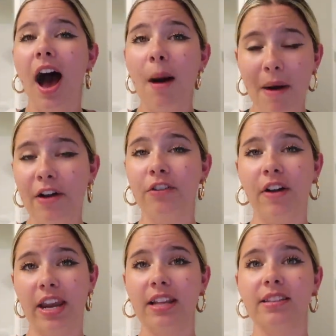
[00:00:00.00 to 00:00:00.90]
about your
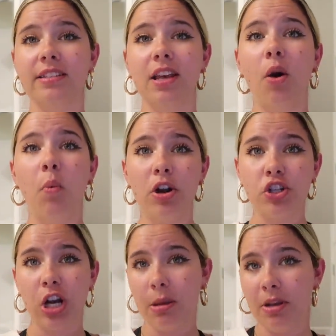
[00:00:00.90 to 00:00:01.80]
finances. What
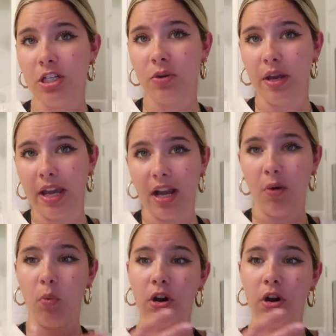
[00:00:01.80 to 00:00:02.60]
should I be doing?